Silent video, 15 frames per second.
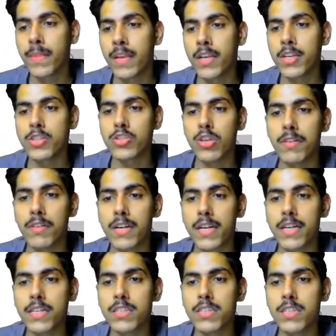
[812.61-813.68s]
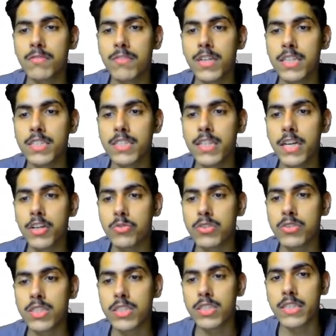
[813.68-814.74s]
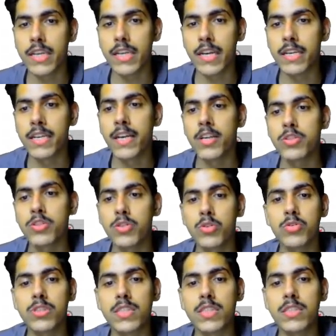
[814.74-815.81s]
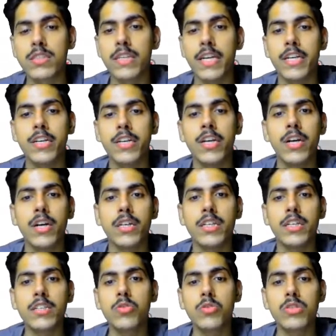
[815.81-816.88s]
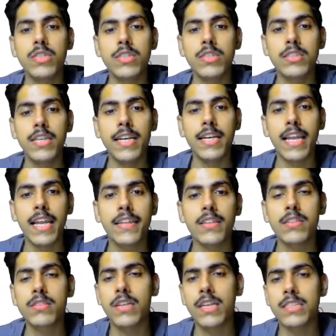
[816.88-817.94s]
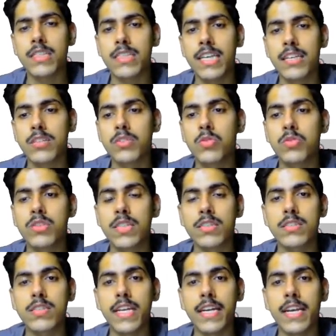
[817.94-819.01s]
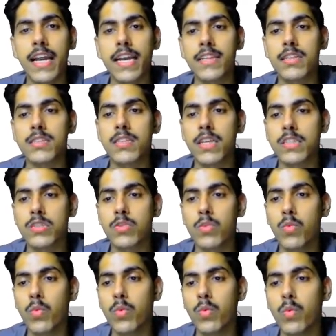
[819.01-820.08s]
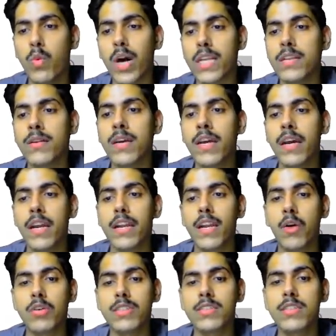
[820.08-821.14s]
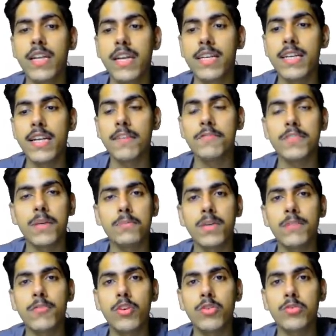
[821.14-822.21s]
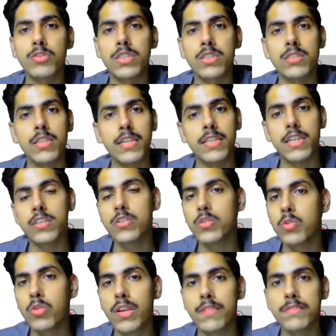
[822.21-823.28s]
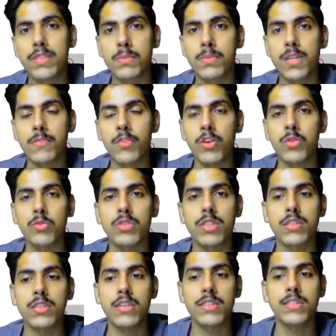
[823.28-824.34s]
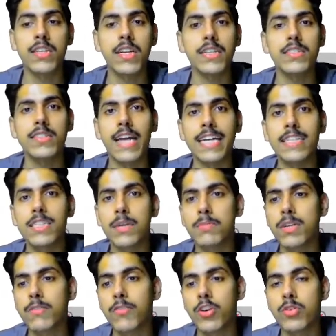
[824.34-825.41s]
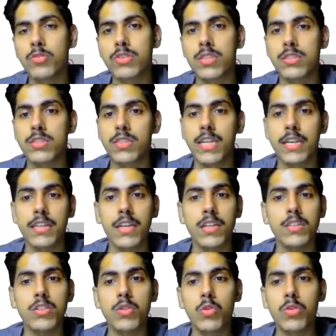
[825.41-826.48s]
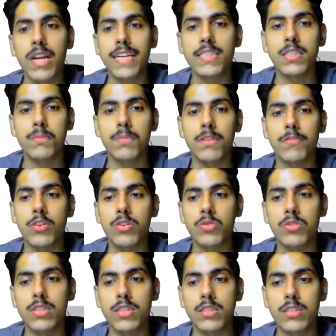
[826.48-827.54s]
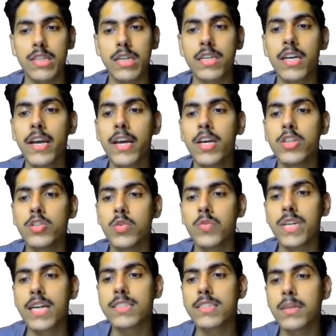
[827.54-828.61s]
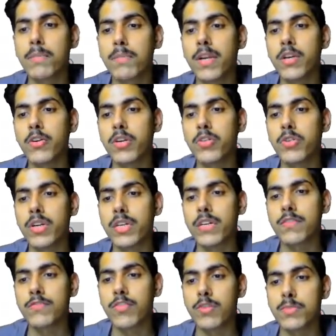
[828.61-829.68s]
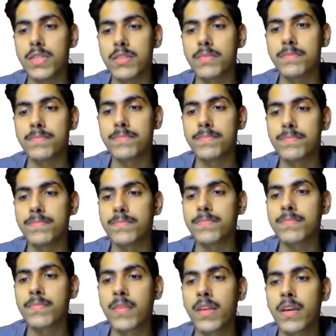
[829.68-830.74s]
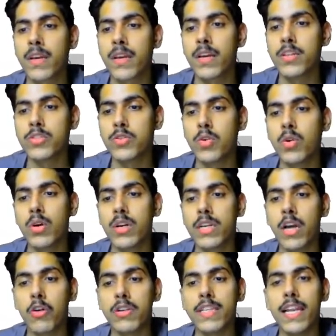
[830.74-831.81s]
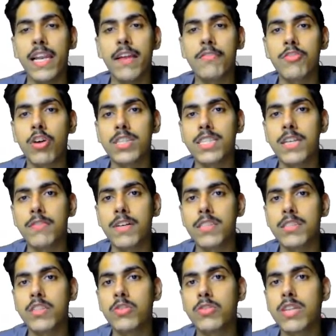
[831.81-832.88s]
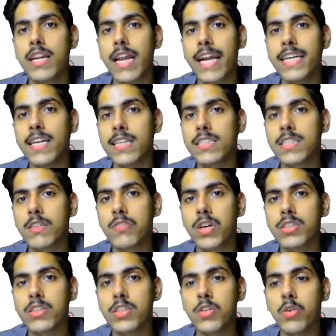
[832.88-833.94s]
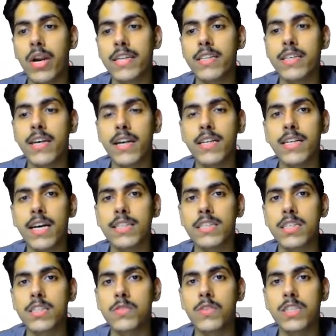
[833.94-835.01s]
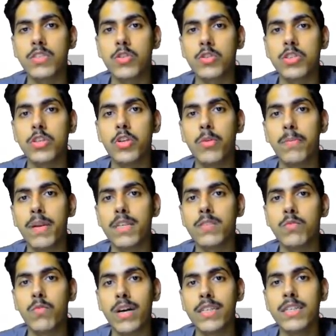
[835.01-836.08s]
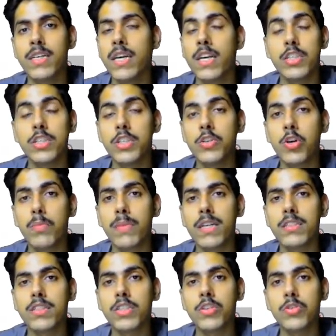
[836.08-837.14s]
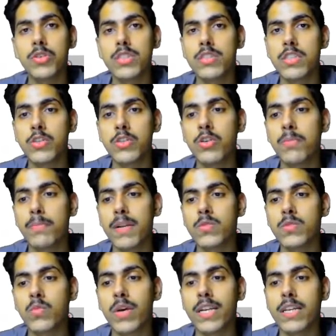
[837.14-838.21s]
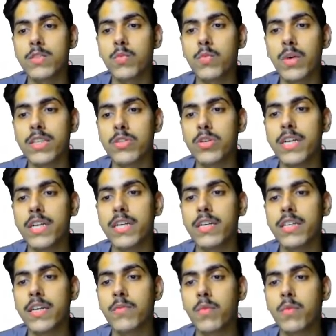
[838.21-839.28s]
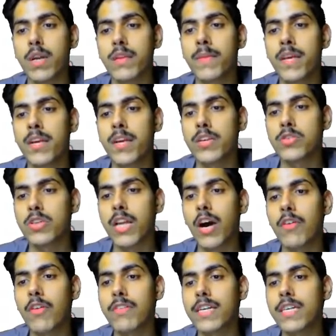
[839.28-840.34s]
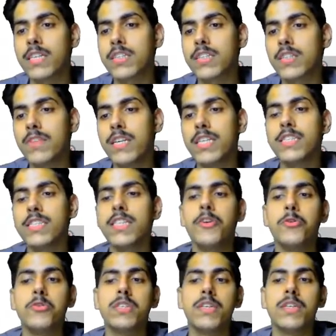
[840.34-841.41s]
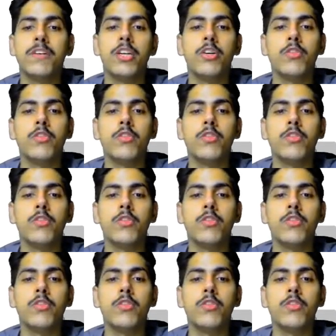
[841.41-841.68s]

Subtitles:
So our recursion will reach at node 68. So node 68, does node 68 lie in this range? Yes, node 68 lie in this range. So 1. Now, is there any left subtree for node 68? There is no left subtree for node 68. Is there any right subtree for node 68? There is no right subtree for node 68. So we are simply going to return from here. So now the left answer was 0, the right answer was 0, and the current answer is 1. So 0 plus 1, 0 plus 0 is 0, plus 1 is 1. So returning 1. So now our recursion will reach at node 72.